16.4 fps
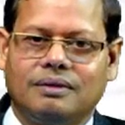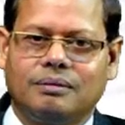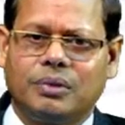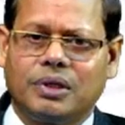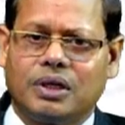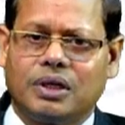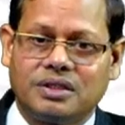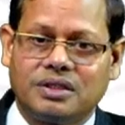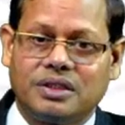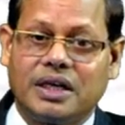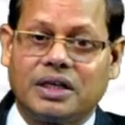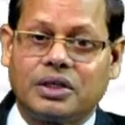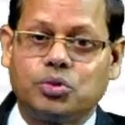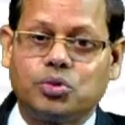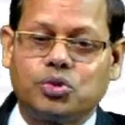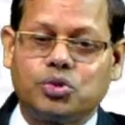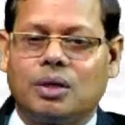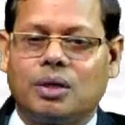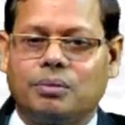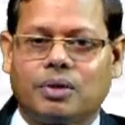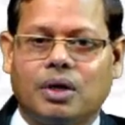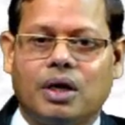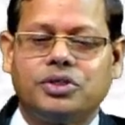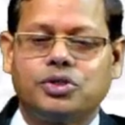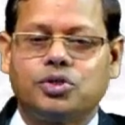because they are used up,
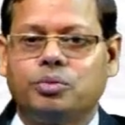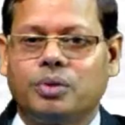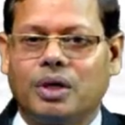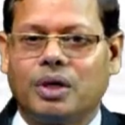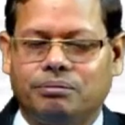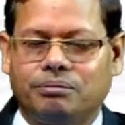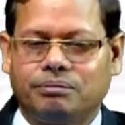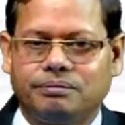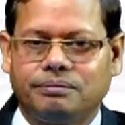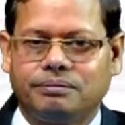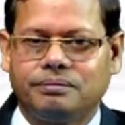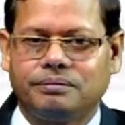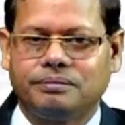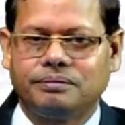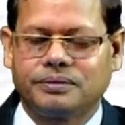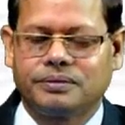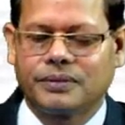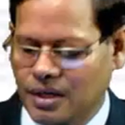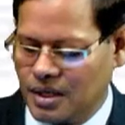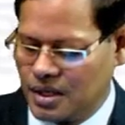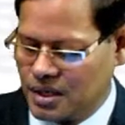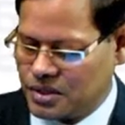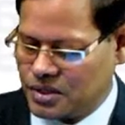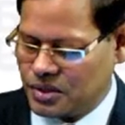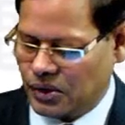consumed up.
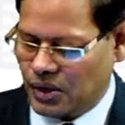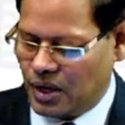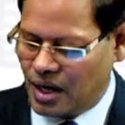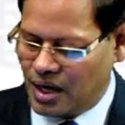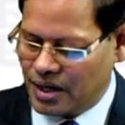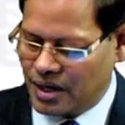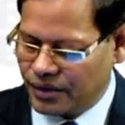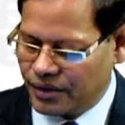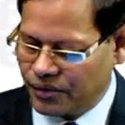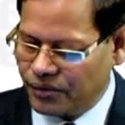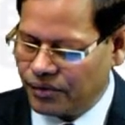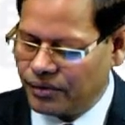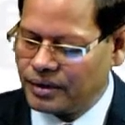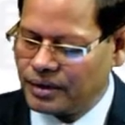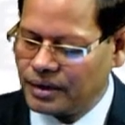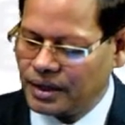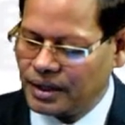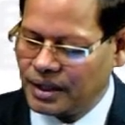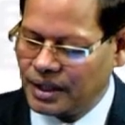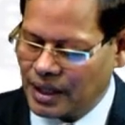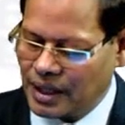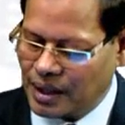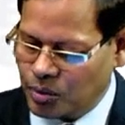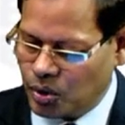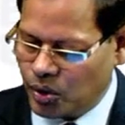So, on the
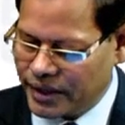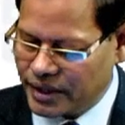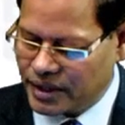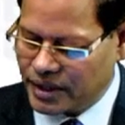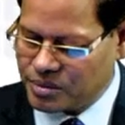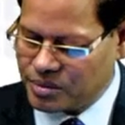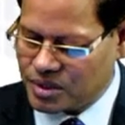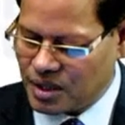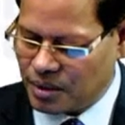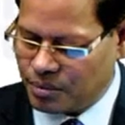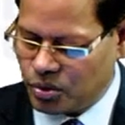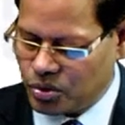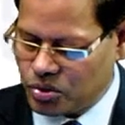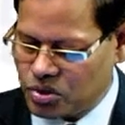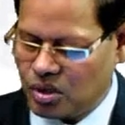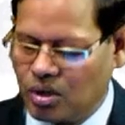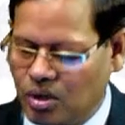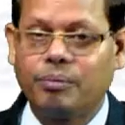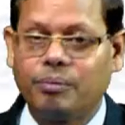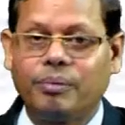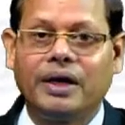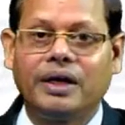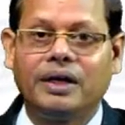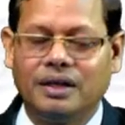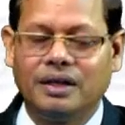above items, suppose you have
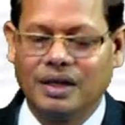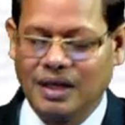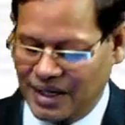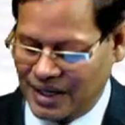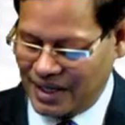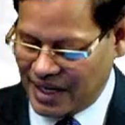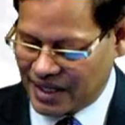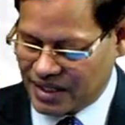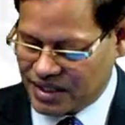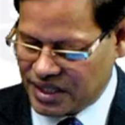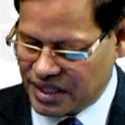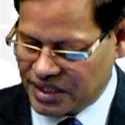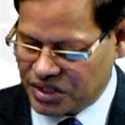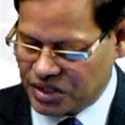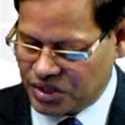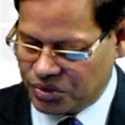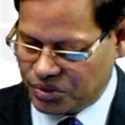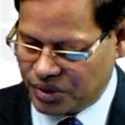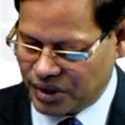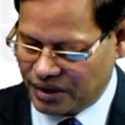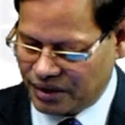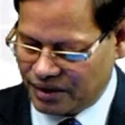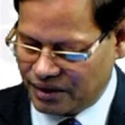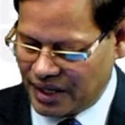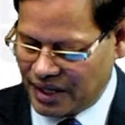paid excise duty,
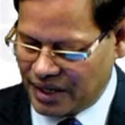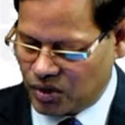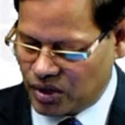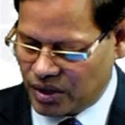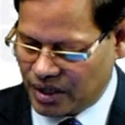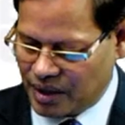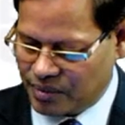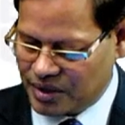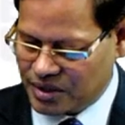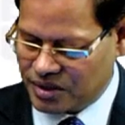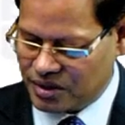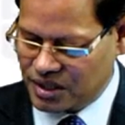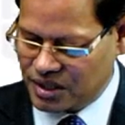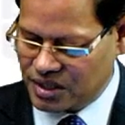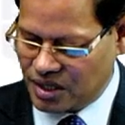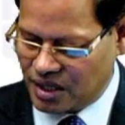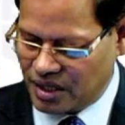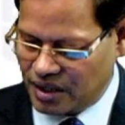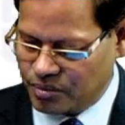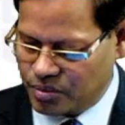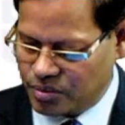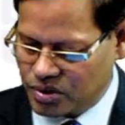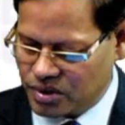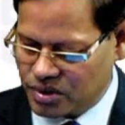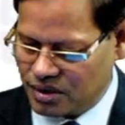then what happens? These are
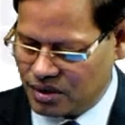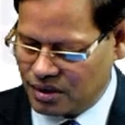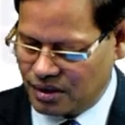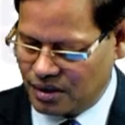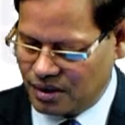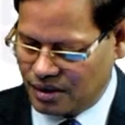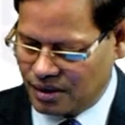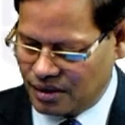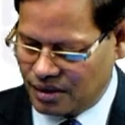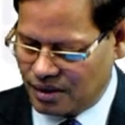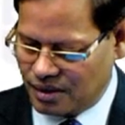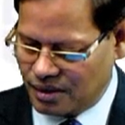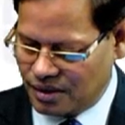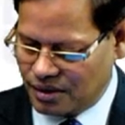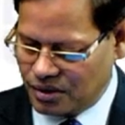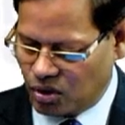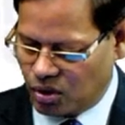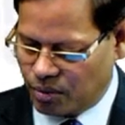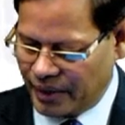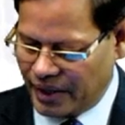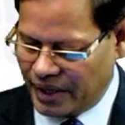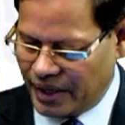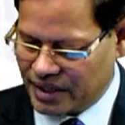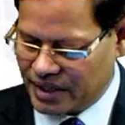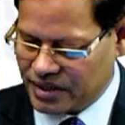inputs, you have
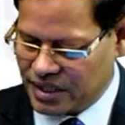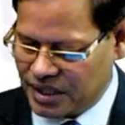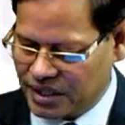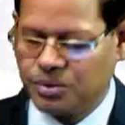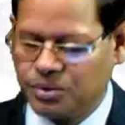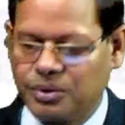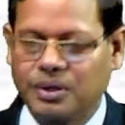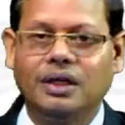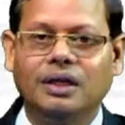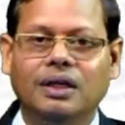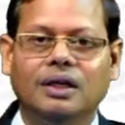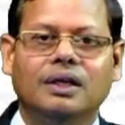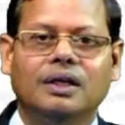paid excise duty,